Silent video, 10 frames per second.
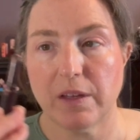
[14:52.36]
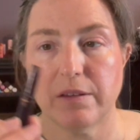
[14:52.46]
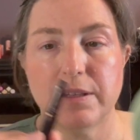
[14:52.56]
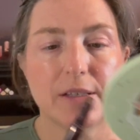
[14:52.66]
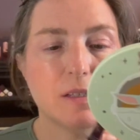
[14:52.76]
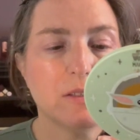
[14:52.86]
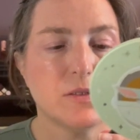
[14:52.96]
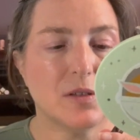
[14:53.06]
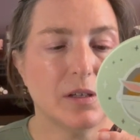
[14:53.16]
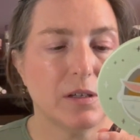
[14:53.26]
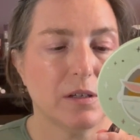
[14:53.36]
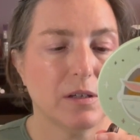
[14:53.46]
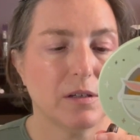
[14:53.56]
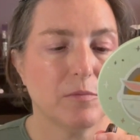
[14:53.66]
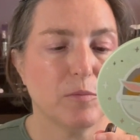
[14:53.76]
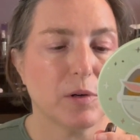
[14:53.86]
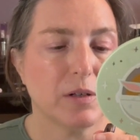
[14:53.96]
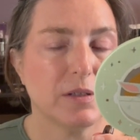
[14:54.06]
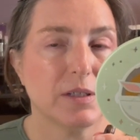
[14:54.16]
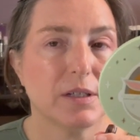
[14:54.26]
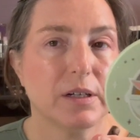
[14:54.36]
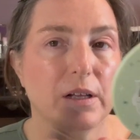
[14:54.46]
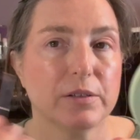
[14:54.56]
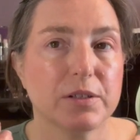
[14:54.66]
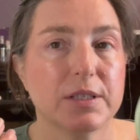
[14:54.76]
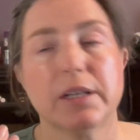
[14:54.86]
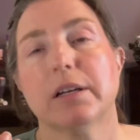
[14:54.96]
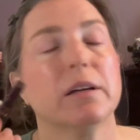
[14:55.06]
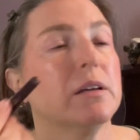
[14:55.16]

this is the bronzy colored stick.